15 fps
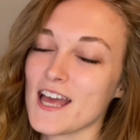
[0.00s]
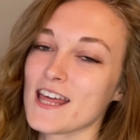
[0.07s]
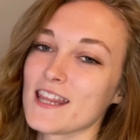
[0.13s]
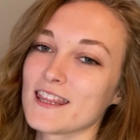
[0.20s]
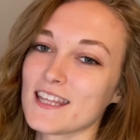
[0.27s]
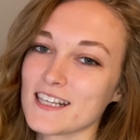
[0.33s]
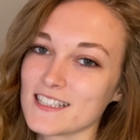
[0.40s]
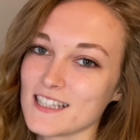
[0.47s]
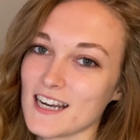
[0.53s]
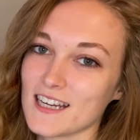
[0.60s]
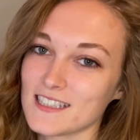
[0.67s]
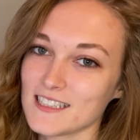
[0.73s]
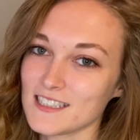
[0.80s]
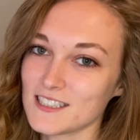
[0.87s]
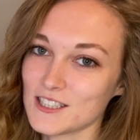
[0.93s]
things that I
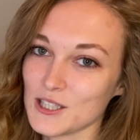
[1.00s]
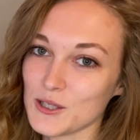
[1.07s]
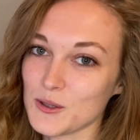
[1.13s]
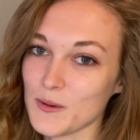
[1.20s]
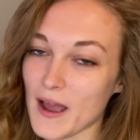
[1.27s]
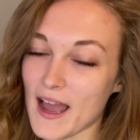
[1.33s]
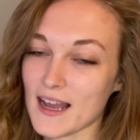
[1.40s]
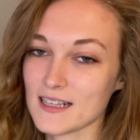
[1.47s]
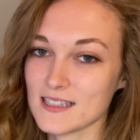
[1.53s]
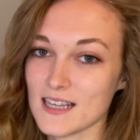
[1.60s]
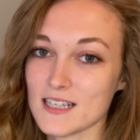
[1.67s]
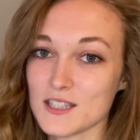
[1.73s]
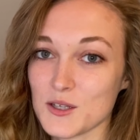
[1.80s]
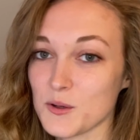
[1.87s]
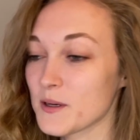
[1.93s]
need to
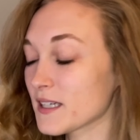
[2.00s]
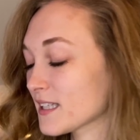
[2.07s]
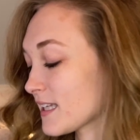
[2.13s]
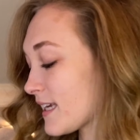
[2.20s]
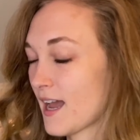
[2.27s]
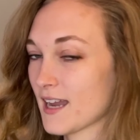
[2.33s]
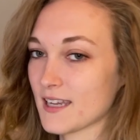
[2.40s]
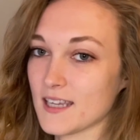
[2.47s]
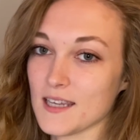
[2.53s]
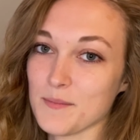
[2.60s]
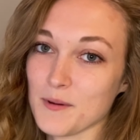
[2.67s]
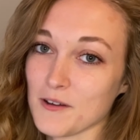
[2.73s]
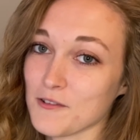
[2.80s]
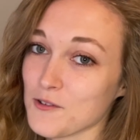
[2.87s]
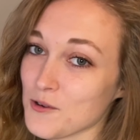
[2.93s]
access quickly. I keep,
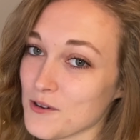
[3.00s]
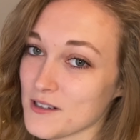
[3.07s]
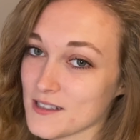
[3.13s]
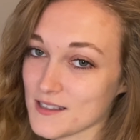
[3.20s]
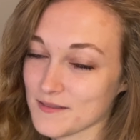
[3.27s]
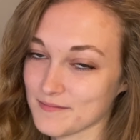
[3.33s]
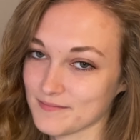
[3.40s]
of course,